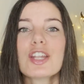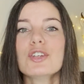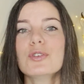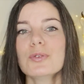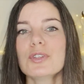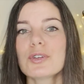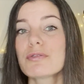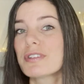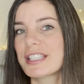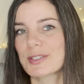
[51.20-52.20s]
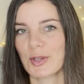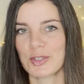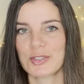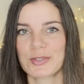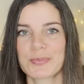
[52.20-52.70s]
Do your
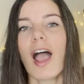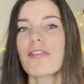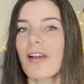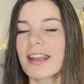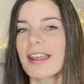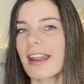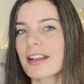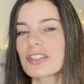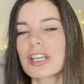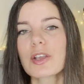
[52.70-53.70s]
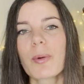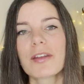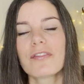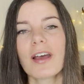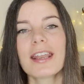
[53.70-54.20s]
research. I find that actually quite
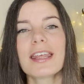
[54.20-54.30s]
fun,